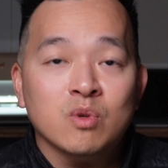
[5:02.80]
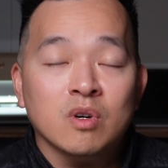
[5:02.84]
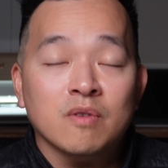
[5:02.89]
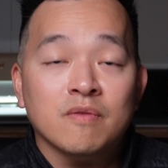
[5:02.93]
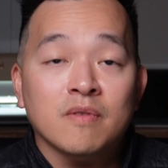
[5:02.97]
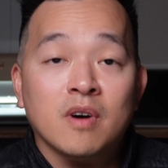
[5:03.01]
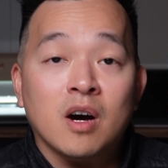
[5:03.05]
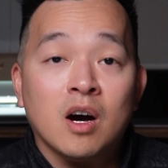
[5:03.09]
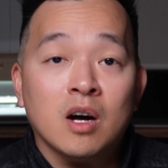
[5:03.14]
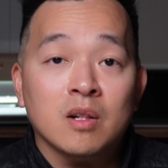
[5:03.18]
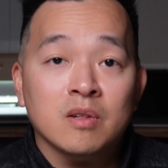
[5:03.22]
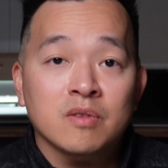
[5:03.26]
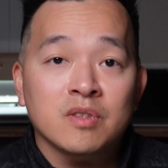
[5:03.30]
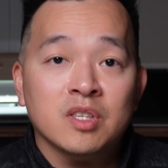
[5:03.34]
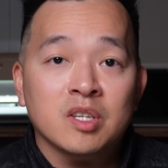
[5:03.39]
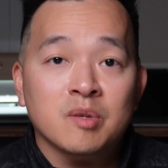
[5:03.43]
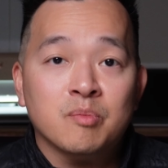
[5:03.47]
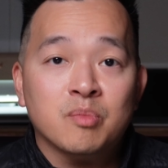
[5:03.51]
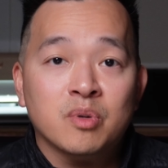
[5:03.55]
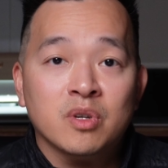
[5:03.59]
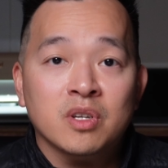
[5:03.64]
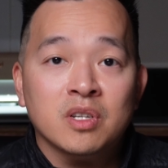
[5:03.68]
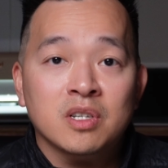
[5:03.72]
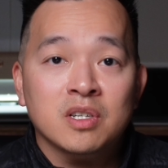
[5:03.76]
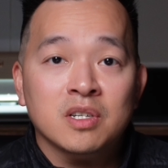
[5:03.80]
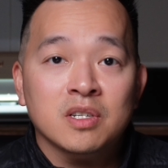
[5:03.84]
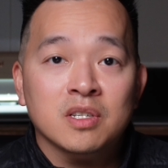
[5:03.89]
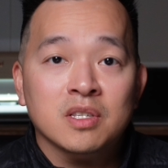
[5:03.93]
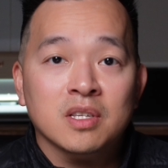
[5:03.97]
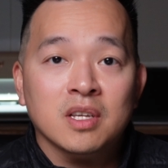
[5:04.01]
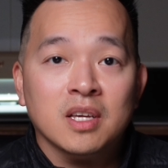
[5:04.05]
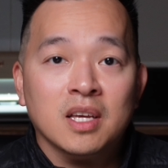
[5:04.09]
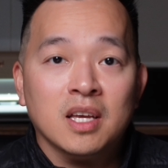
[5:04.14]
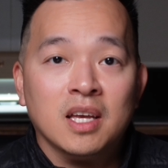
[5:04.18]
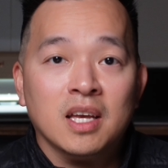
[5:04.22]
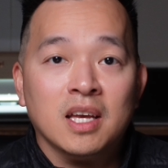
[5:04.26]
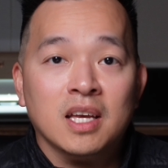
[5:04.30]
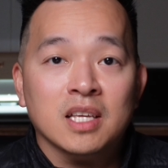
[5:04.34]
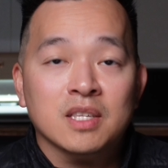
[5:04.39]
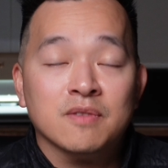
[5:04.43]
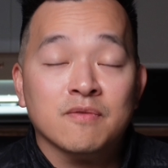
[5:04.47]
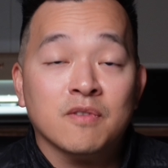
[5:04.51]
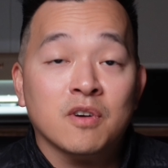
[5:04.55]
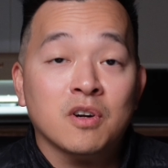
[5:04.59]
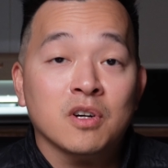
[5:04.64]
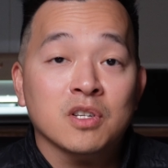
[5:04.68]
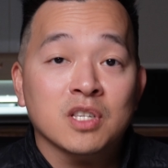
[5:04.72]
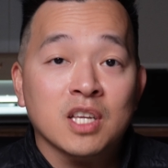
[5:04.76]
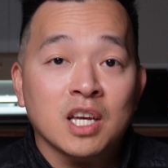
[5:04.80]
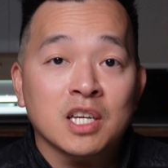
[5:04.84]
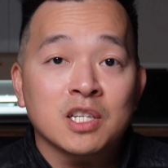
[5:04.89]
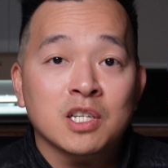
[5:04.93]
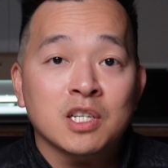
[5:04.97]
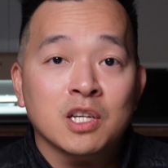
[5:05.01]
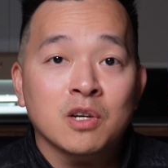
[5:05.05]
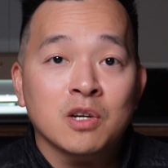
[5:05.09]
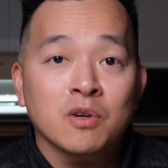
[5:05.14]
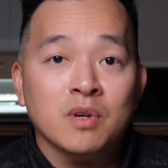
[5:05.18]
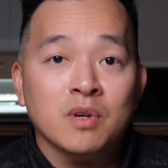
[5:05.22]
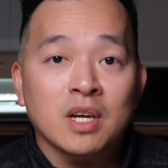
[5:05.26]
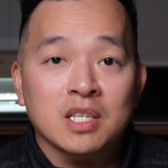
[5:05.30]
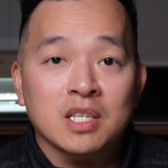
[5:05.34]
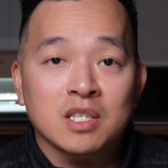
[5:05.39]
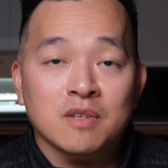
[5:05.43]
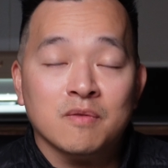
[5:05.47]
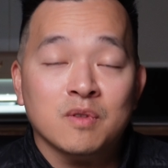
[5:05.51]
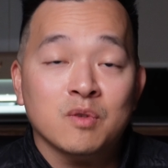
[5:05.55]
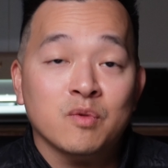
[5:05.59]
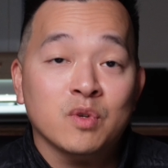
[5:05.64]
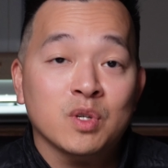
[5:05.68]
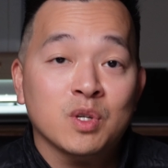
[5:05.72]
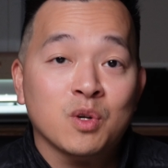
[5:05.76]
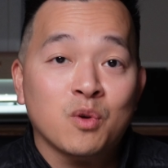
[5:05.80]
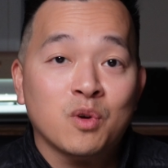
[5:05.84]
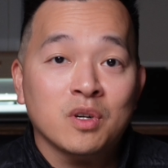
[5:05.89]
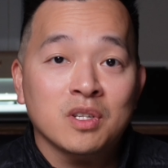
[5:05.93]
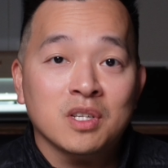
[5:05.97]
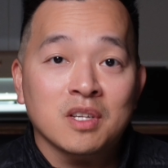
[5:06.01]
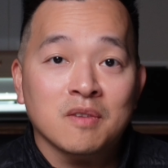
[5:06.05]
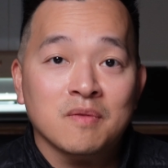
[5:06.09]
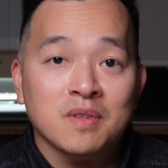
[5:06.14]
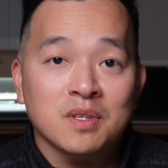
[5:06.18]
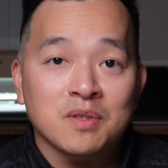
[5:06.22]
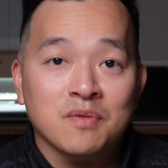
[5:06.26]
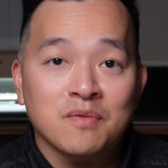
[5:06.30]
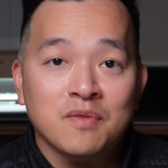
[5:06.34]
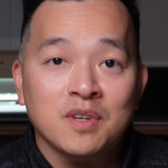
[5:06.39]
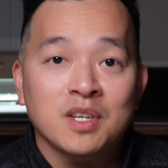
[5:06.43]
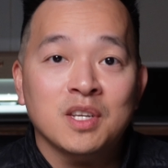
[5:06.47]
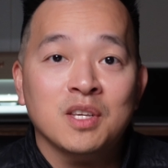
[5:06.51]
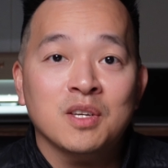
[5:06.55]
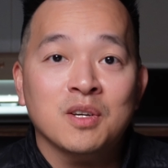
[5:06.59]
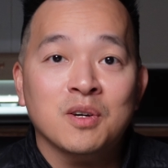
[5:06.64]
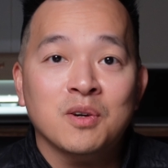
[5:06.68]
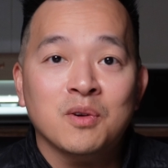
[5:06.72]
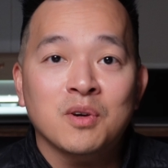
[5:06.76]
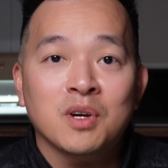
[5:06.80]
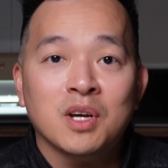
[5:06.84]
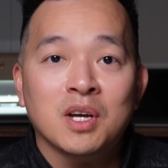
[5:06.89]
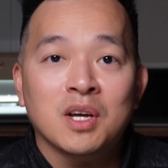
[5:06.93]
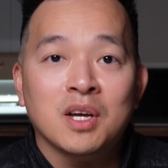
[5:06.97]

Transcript: with all of their printers, as far as I know, as of the recording of this video.